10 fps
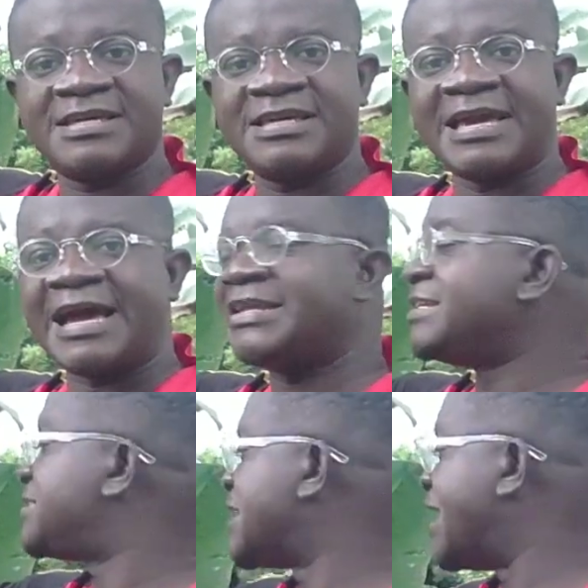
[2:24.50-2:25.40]
Yeah,
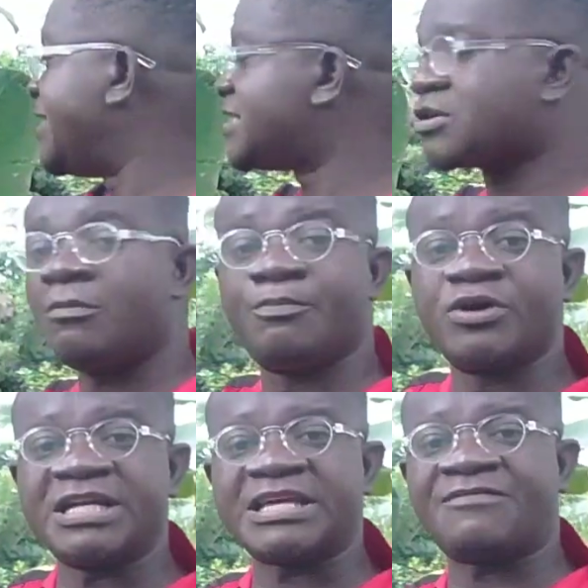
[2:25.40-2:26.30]
this side, this
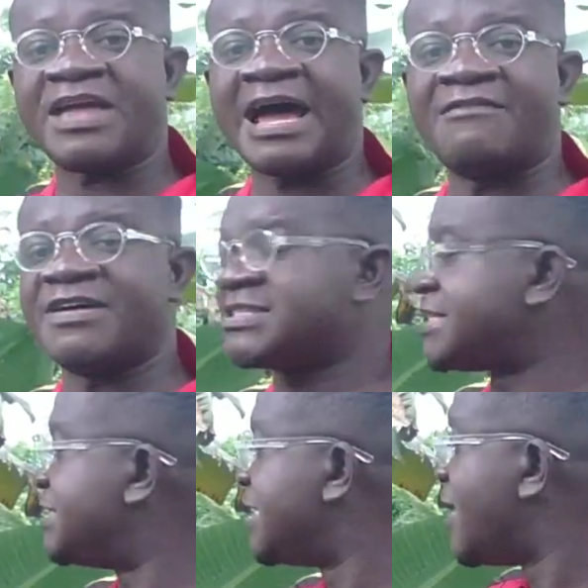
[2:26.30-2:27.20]
component after
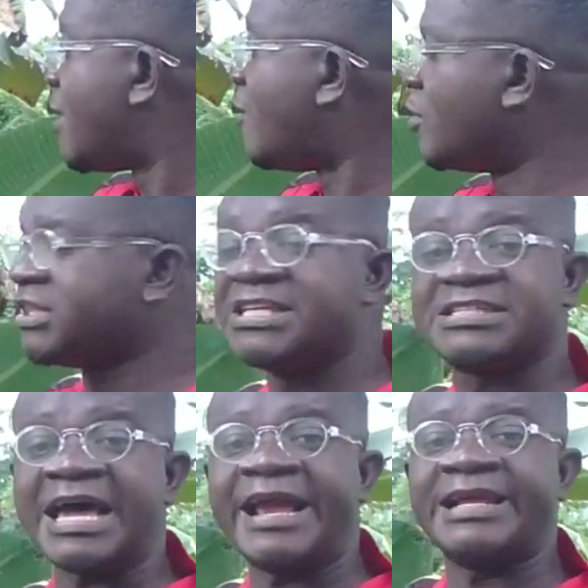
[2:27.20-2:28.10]
harvesting. All
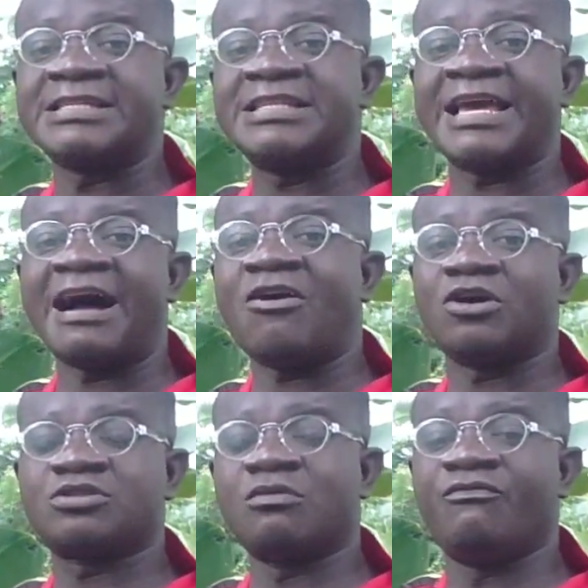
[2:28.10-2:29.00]
these sides, they are
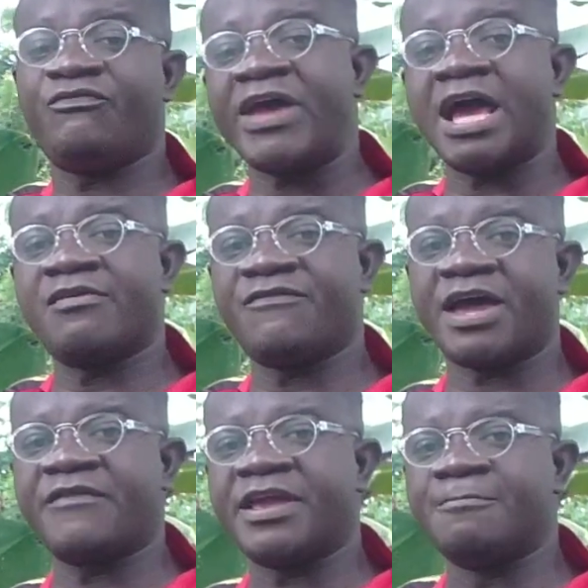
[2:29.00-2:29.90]
also
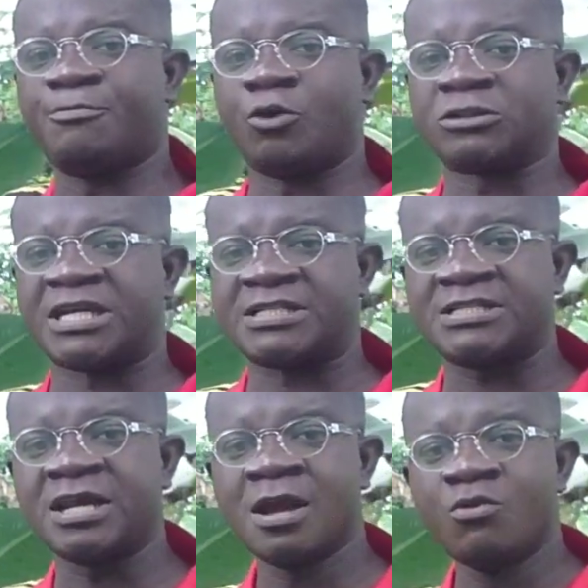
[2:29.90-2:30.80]
very
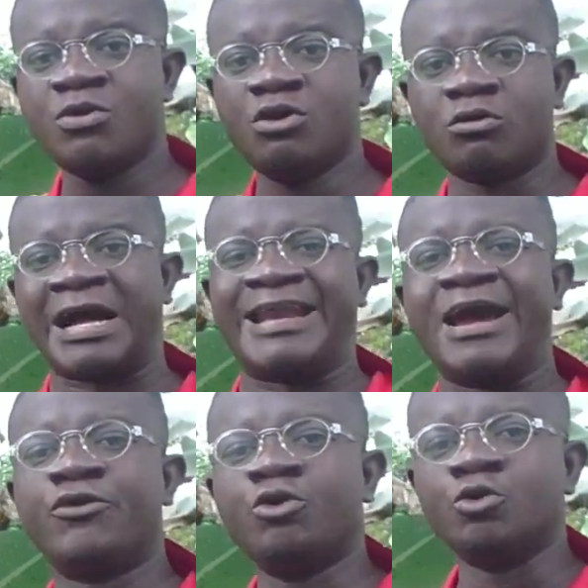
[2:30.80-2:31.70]
important. We look at
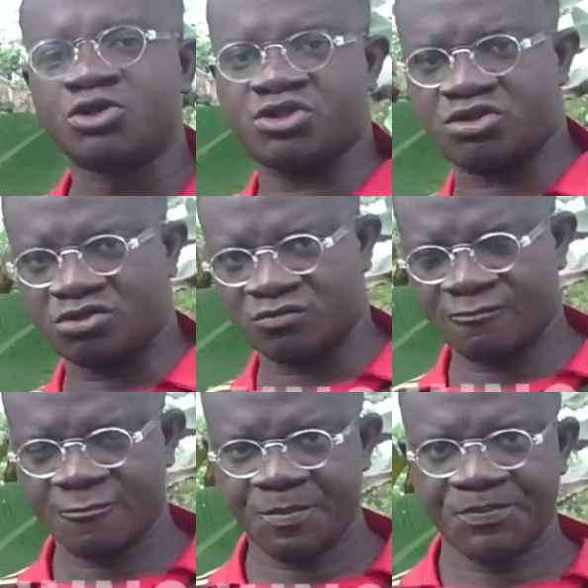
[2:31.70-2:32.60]
the roots.
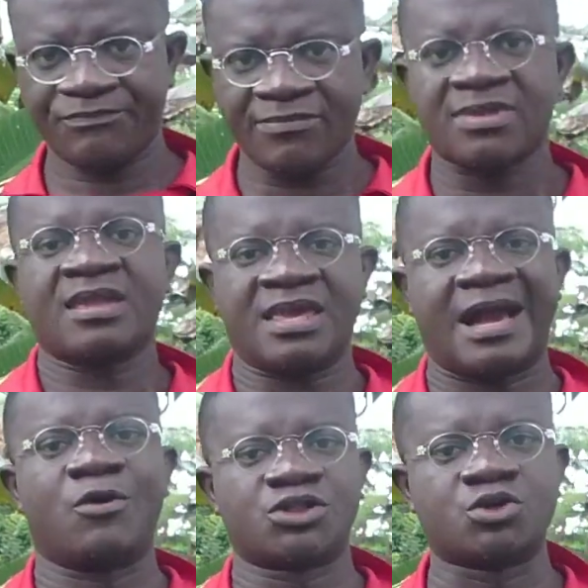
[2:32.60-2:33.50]
They
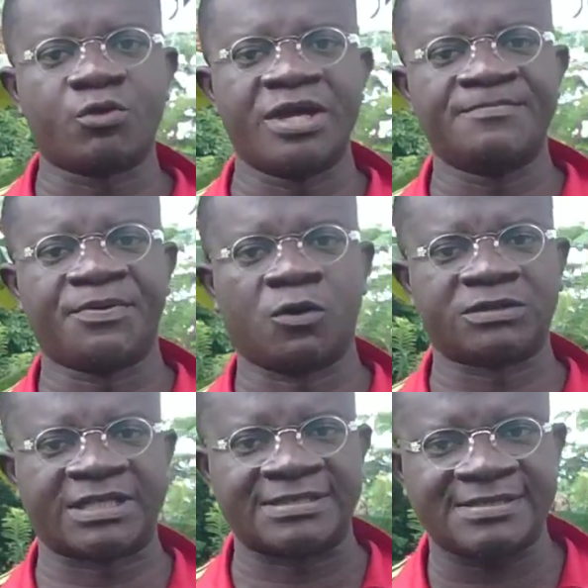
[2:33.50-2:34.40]
are also
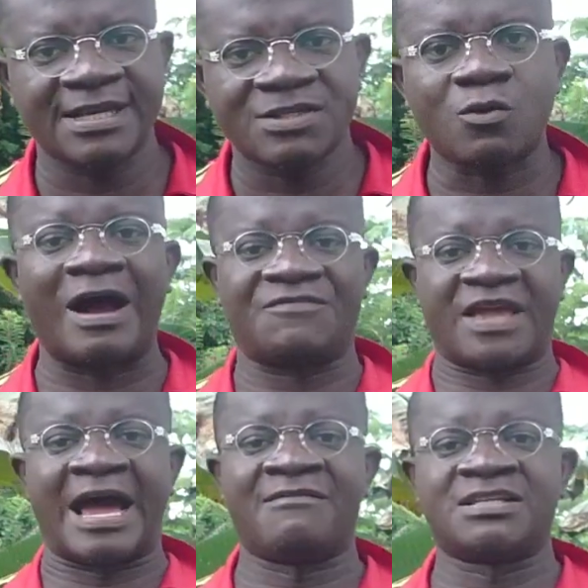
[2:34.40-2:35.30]
important. So
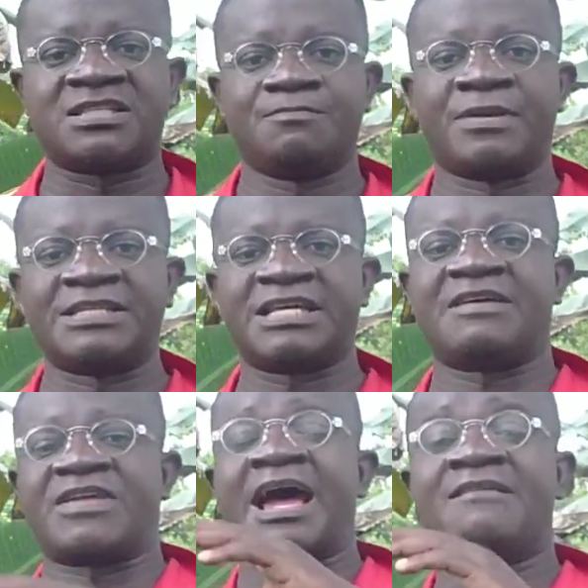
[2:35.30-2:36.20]
after harvesting plantain,
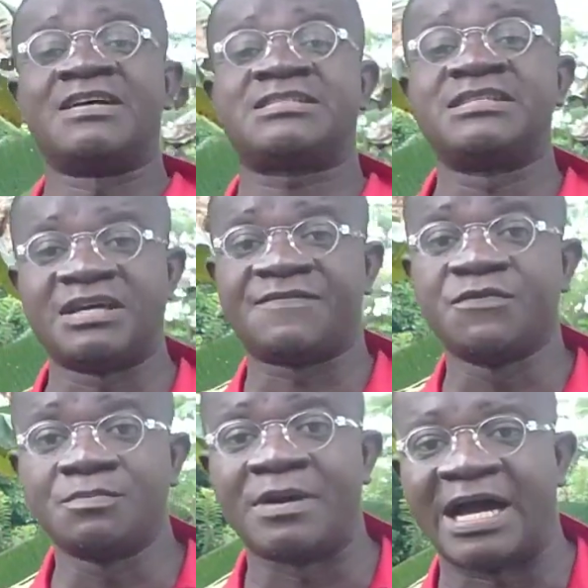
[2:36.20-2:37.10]
after harvesting the
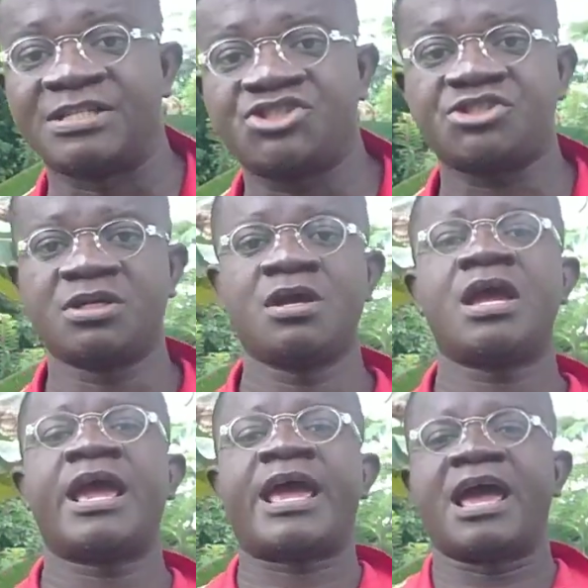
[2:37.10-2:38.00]
fruit bunch,
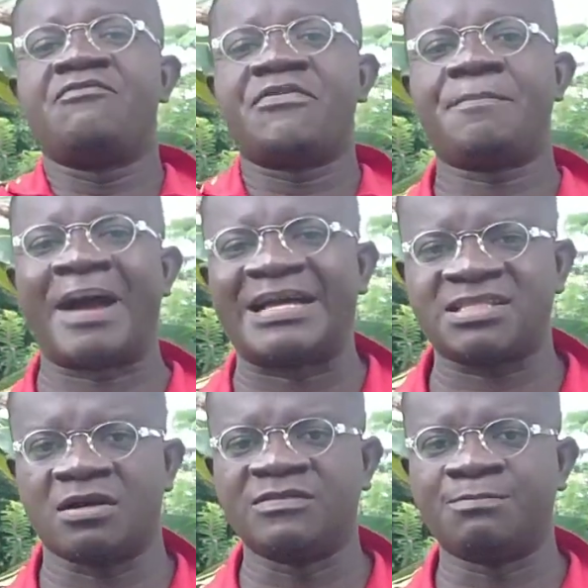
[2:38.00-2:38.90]
every
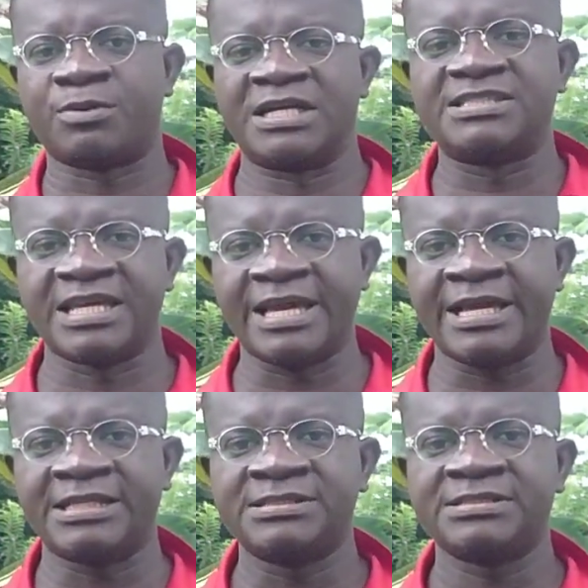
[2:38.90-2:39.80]
part of the
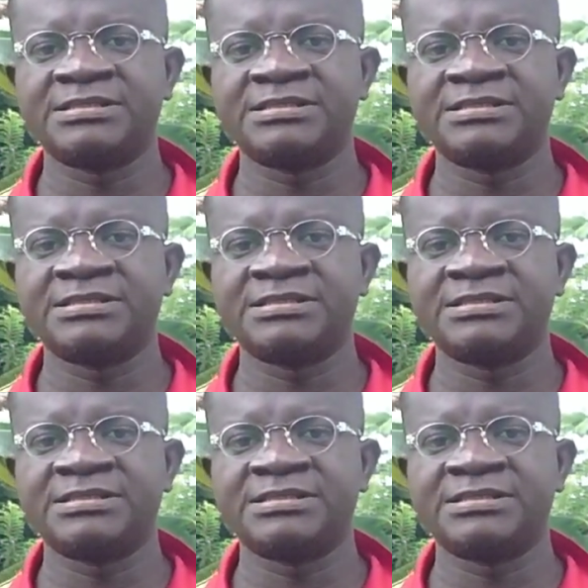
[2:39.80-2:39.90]
plantain,